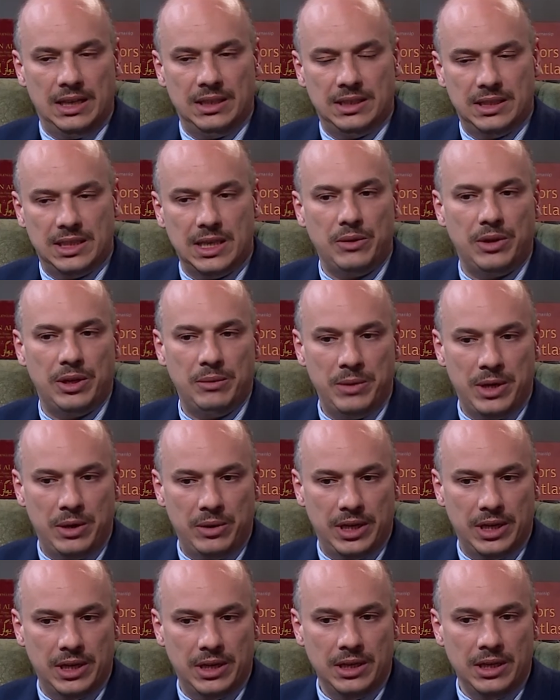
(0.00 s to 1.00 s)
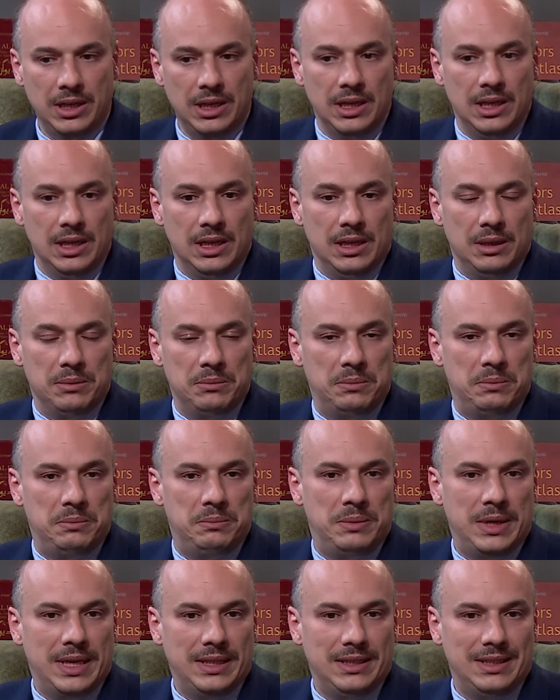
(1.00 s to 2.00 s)
South American.
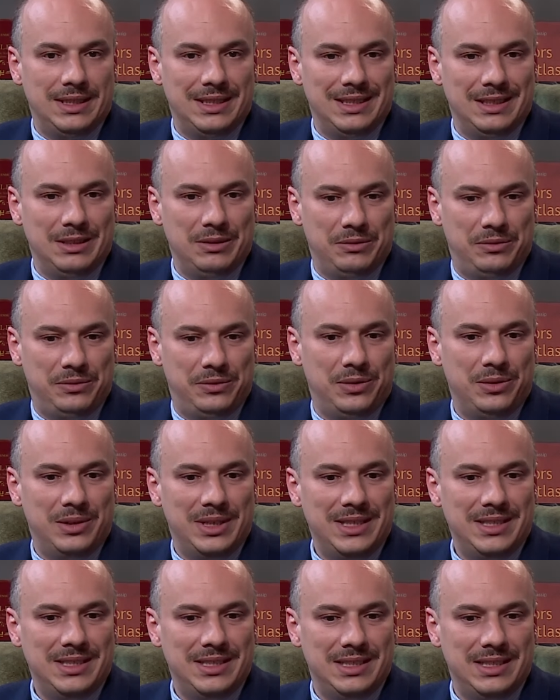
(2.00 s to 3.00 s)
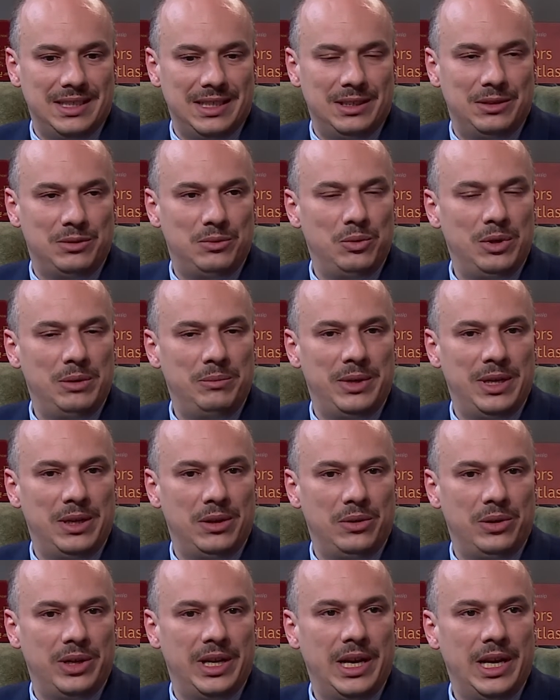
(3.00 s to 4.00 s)
But for us, it will be
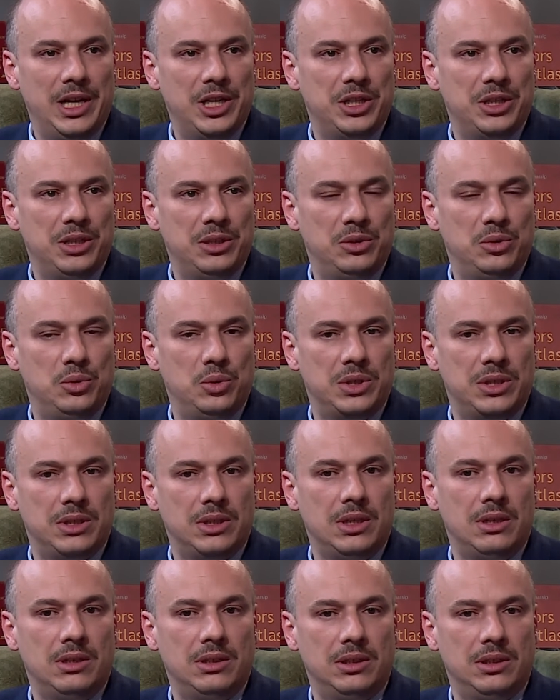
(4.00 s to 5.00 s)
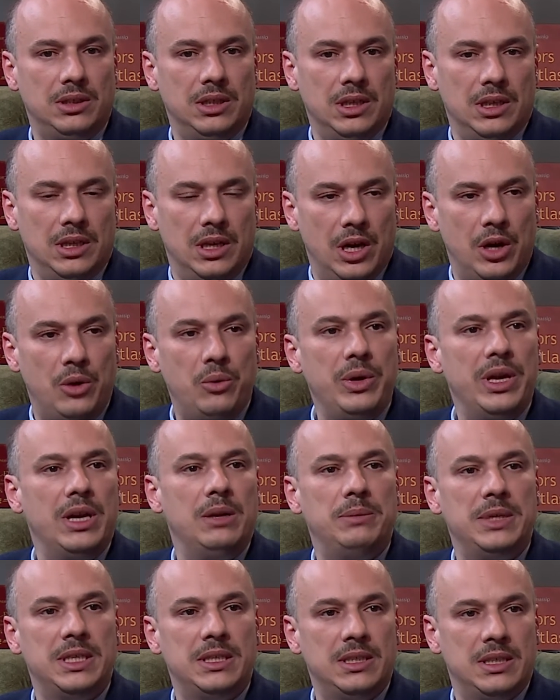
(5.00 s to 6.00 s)
the occasion to start a real
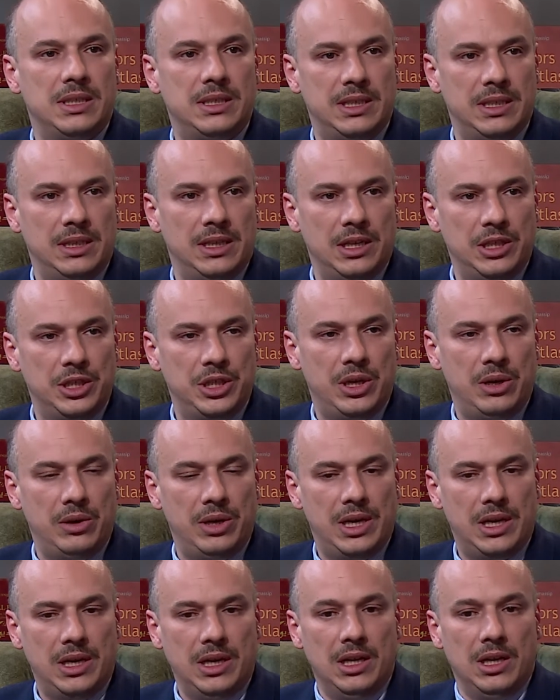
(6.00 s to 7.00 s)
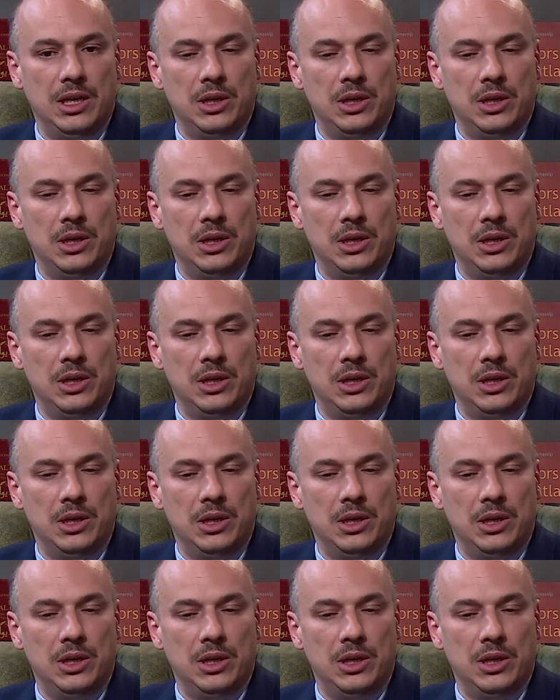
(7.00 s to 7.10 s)
business in Algeria,